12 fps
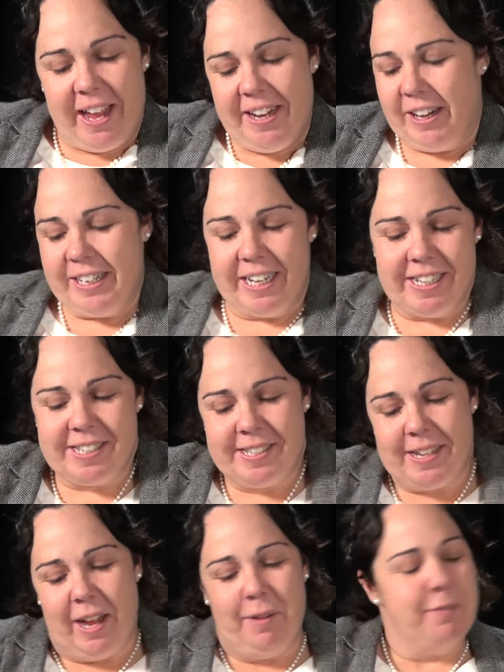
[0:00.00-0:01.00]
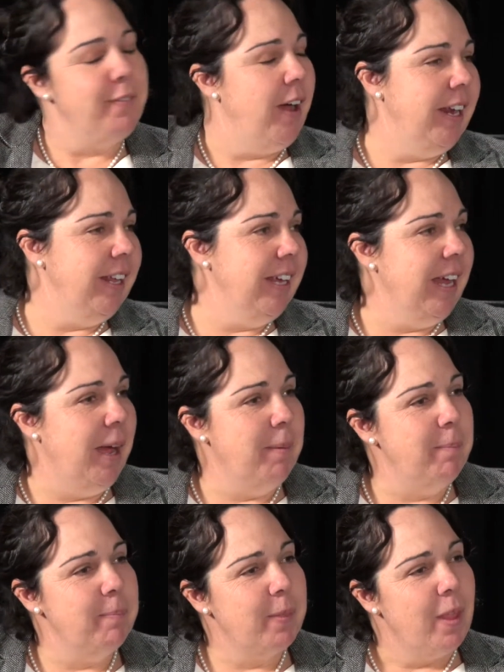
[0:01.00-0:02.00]
And I guess finally,
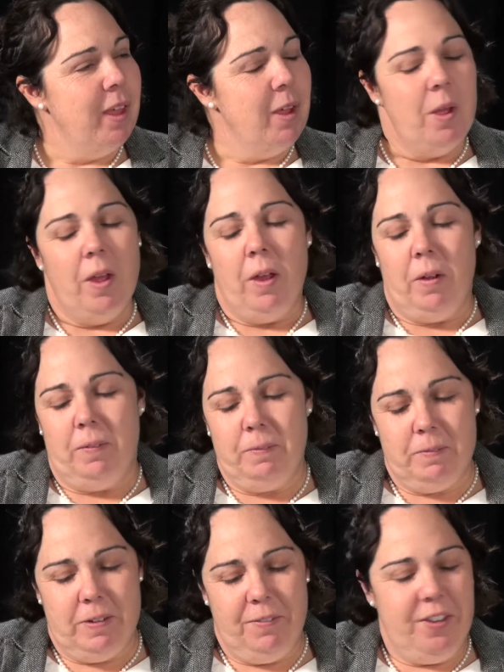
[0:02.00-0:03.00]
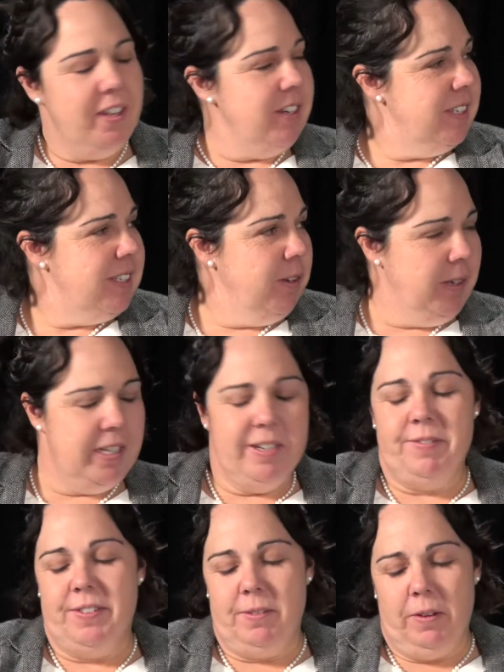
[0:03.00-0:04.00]
if you can just
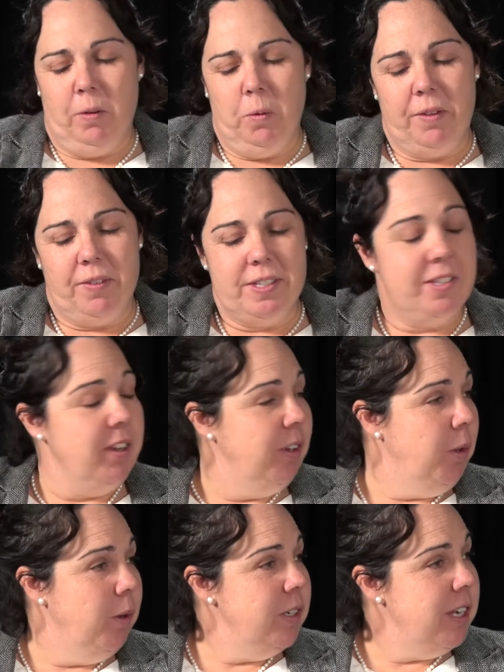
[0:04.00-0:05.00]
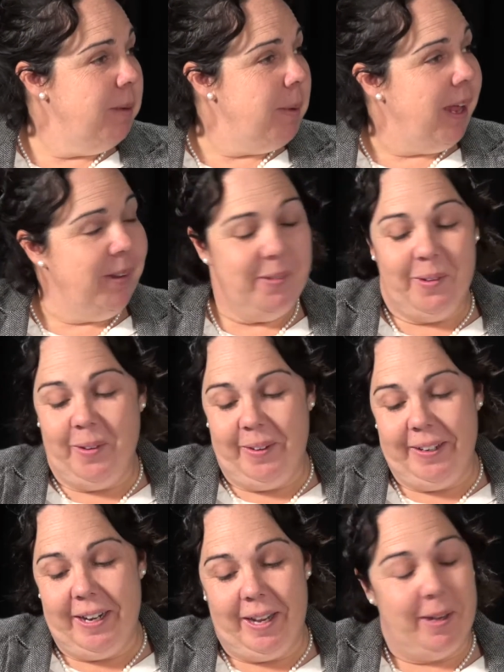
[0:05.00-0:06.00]
give us your long-term outlook
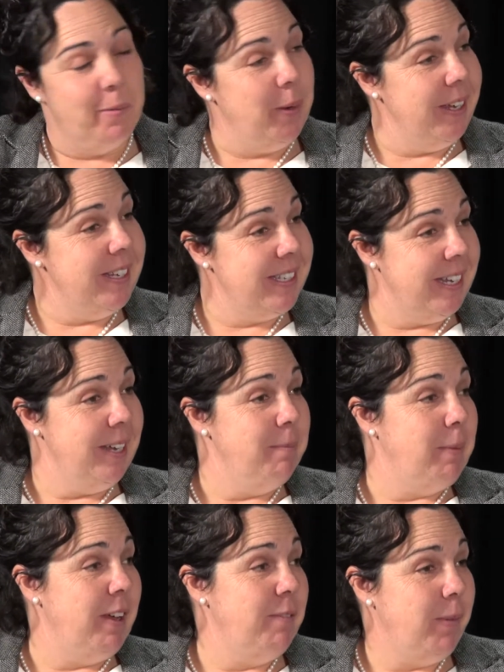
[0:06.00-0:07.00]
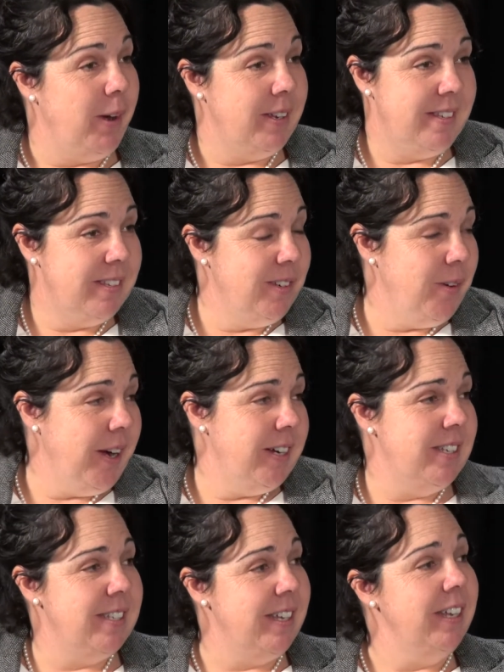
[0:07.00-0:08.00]
on where you see beef prices. It's great
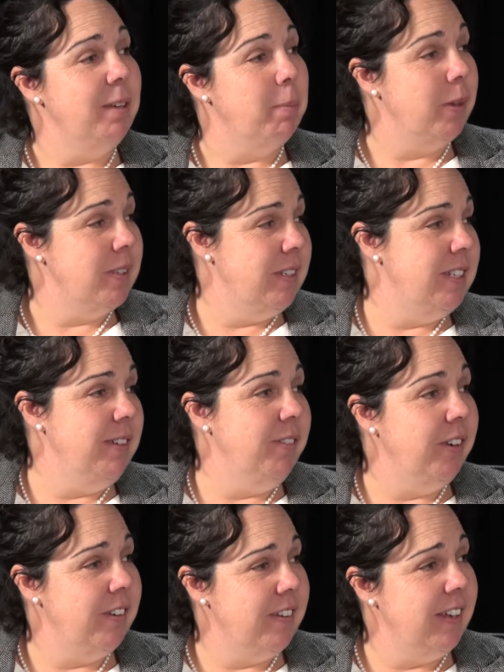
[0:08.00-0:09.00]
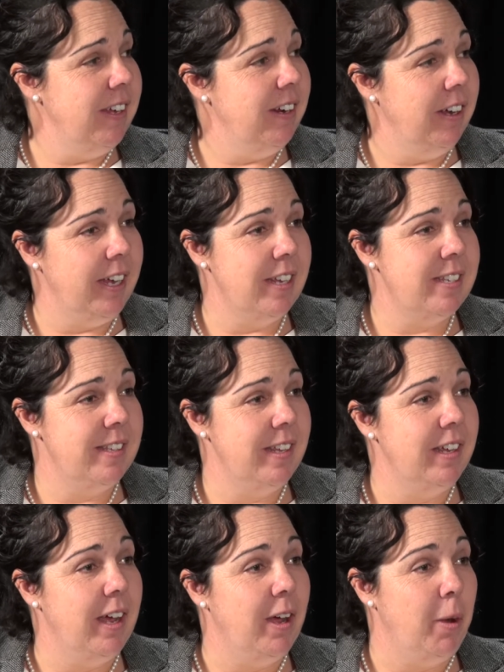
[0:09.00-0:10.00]
to see your positivity and I guess
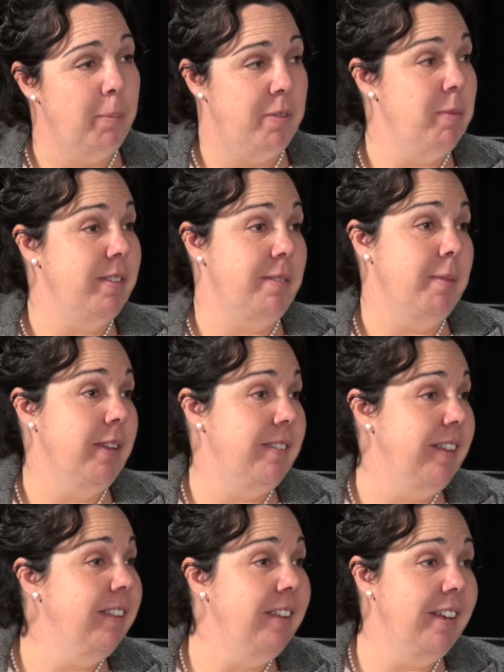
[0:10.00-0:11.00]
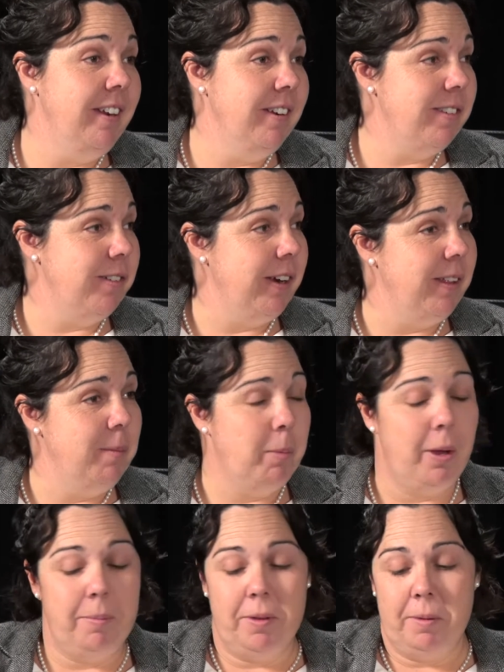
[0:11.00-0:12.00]
the optimism that's in the industry at the
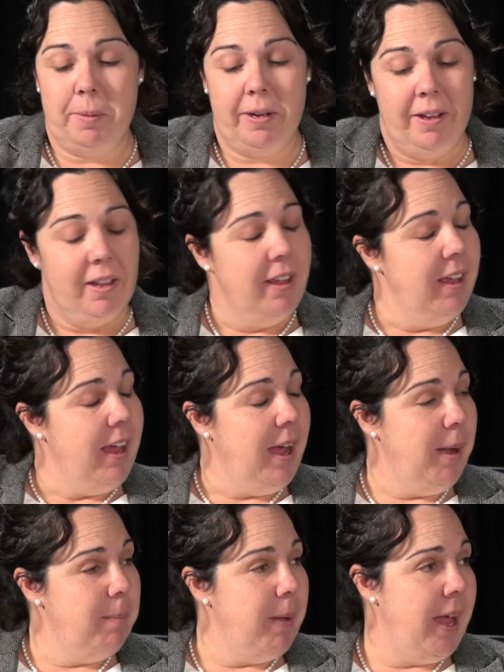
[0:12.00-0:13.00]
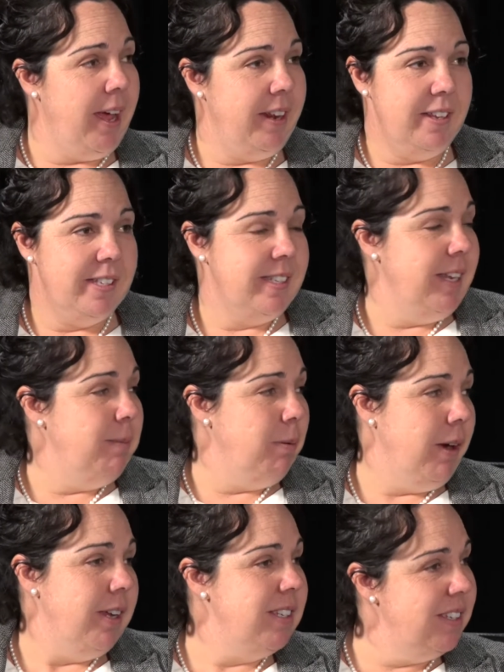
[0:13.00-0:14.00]
moment. I mean, how do you see
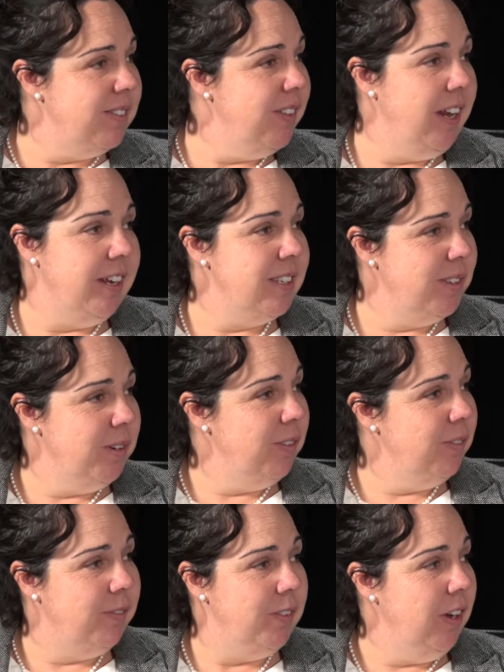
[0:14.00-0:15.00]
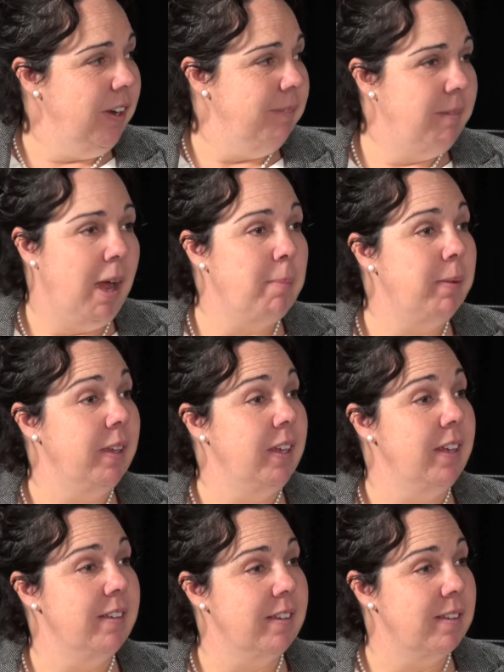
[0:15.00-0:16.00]
prices for the next sort of couple of
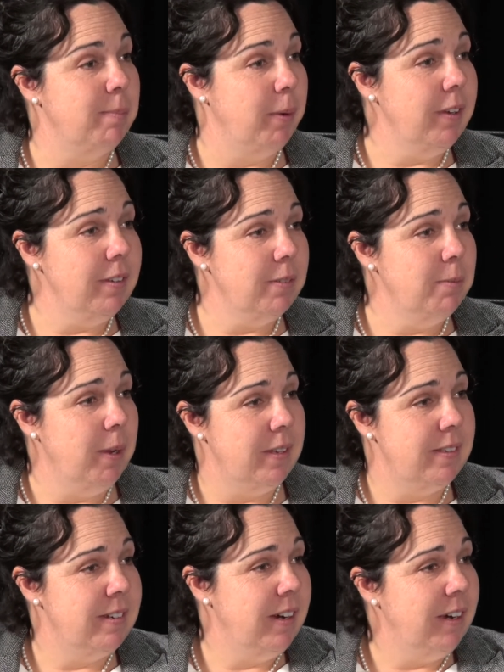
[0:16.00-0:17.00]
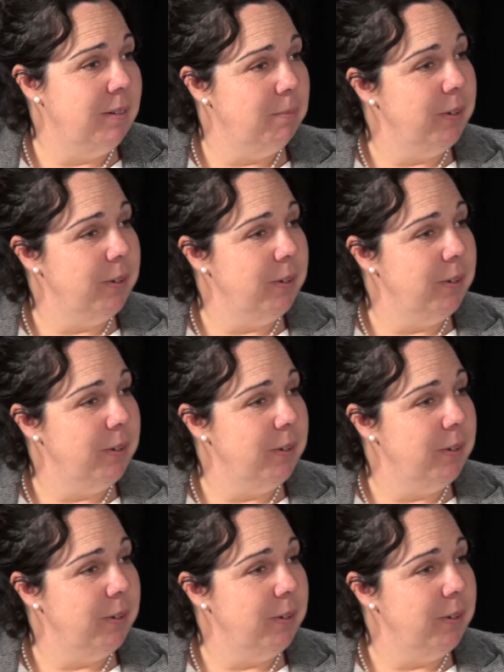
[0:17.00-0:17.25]
years? I suppose we might start.